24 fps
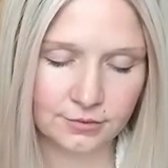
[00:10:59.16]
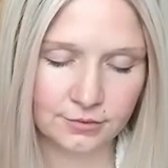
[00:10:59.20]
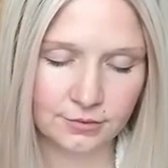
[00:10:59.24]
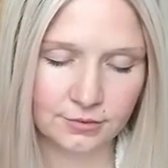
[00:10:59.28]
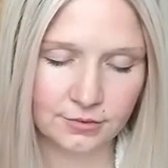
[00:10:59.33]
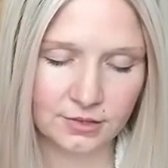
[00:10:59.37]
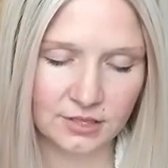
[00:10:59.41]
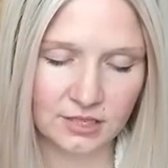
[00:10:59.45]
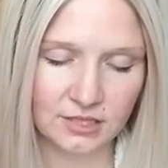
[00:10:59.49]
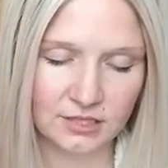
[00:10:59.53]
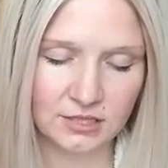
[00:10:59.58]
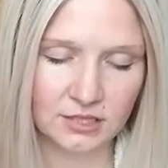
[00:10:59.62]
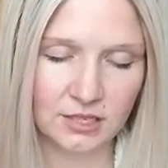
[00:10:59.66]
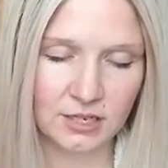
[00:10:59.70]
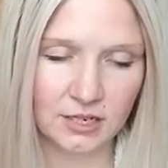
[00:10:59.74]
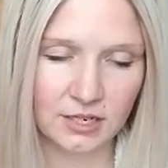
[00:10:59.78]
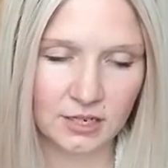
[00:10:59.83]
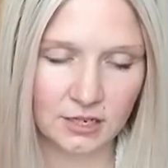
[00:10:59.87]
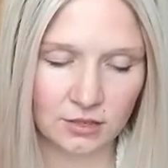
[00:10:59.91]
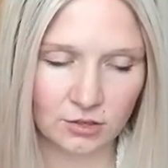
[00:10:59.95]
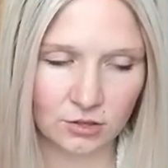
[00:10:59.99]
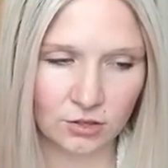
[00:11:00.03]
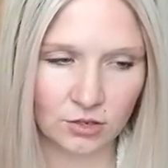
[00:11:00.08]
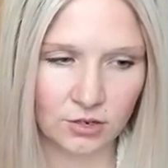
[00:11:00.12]
It's like
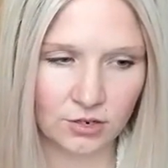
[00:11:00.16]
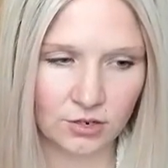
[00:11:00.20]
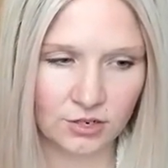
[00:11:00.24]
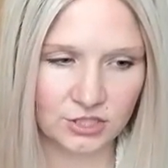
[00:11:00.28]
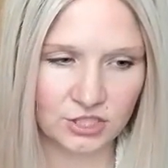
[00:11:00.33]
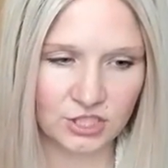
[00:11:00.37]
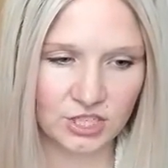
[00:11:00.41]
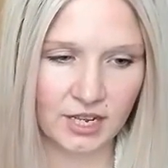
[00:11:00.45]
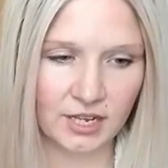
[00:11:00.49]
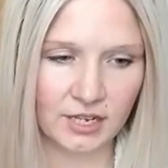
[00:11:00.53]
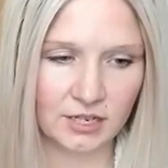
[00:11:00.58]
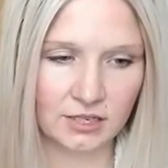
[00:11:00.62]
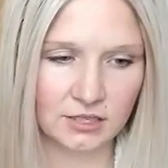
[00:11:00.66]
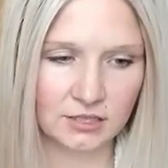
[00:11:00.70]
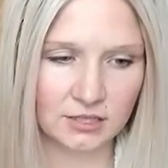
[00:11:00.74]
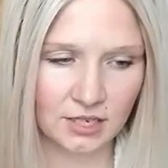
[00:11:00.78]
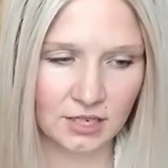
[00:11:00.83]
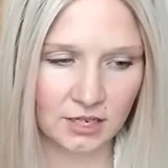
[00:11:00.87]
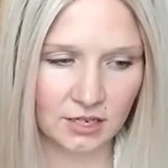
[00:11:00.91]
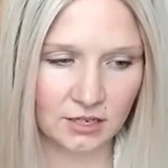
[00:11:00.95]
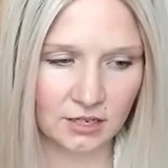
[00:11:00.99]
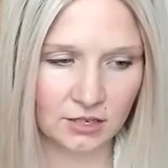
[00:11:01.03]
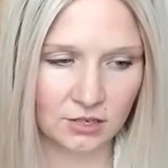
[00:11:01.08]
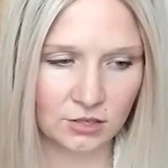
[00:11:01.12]
a large
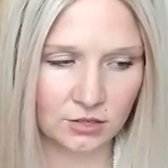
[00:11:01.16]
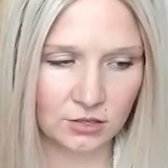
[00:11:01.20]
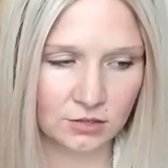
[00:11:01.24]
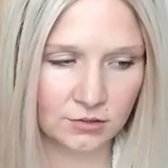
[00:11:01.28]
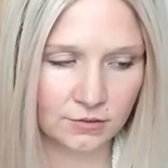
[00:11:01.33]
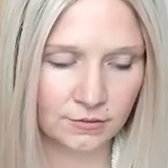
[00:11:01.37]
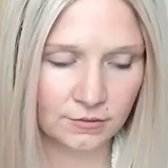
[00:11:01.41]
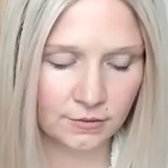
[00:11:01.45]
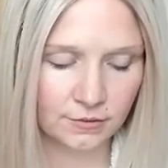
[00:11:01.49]
exhale.